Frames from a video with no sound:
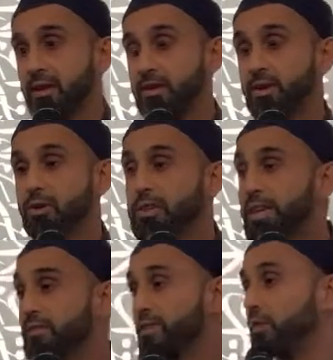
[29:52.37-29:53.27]
you
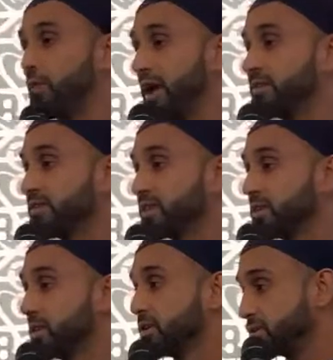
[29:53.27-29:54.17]
leave the rest
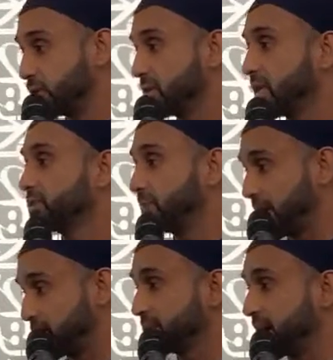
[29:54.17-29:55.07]
to to Allah
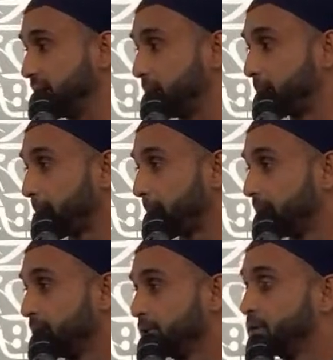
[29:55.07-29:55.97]
subhanahu wa ta'ala.
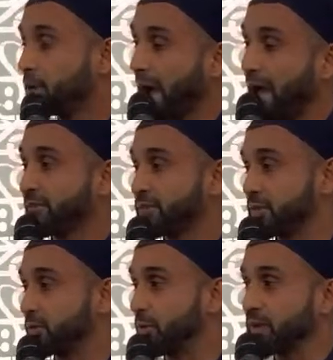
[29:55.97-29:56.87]
You have to.
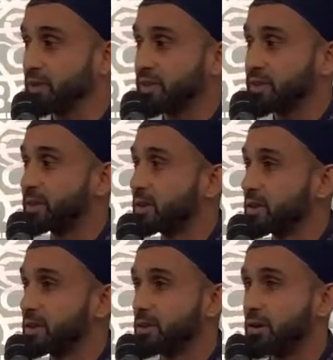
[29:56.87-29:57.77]
One of the,
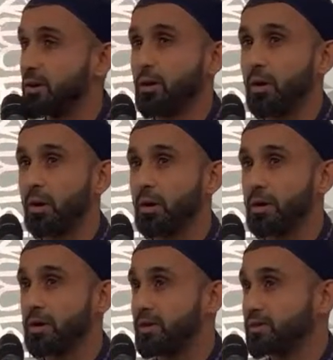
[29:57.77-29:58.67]
you know,
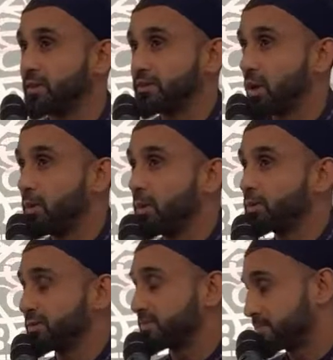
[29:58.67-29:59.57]
it's almost
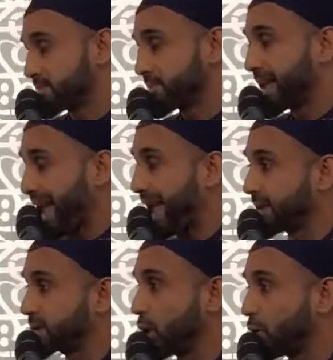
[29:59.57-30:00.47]

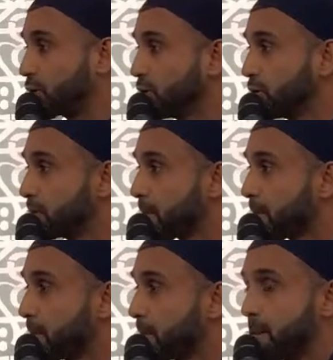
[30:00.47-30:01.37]
anecdotal,
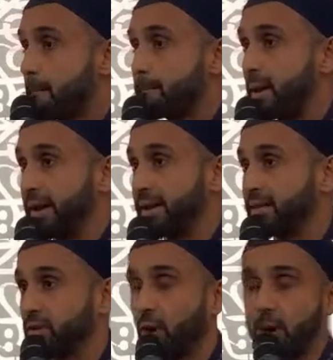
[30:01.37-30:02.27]
but
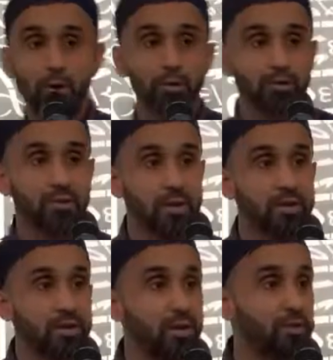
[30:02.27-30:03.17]
it's almost, you know,